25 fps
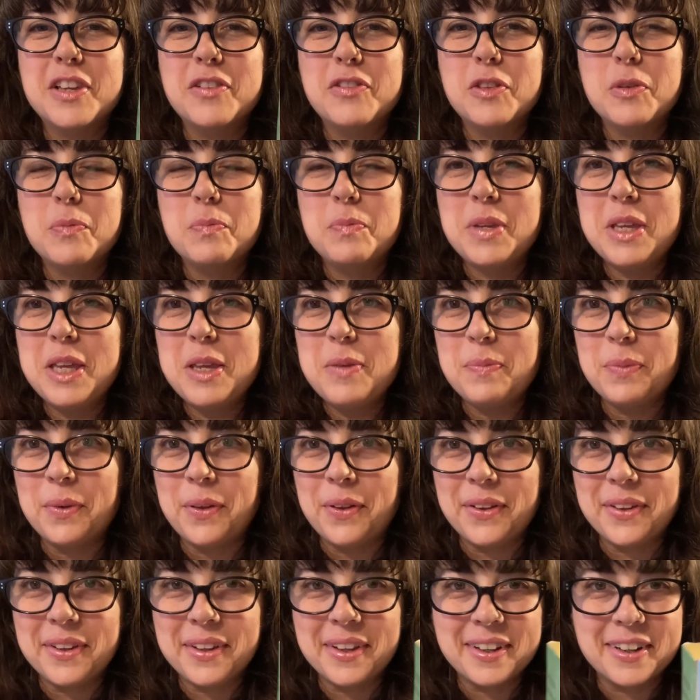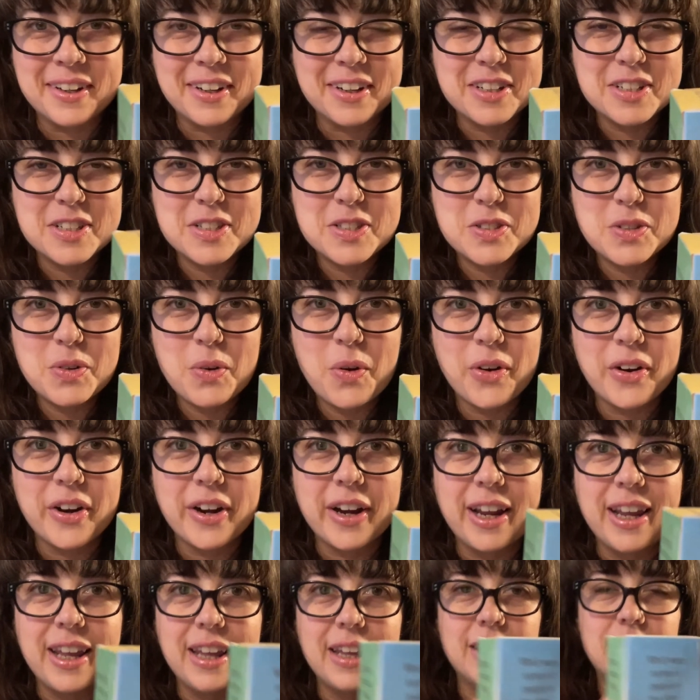of the people in our
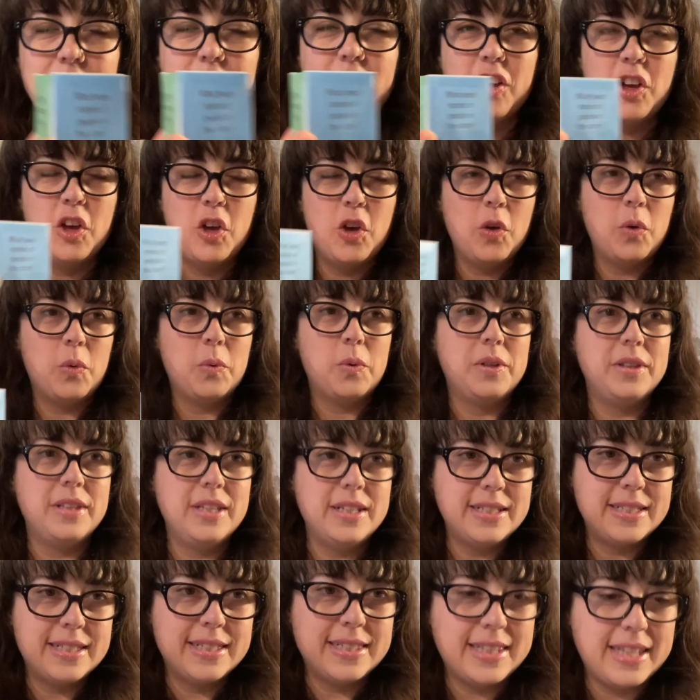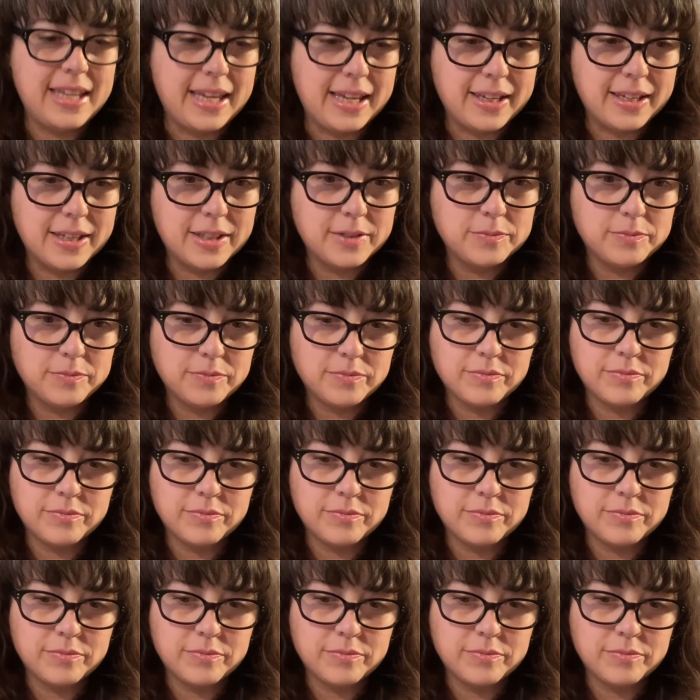story? Well, let's think.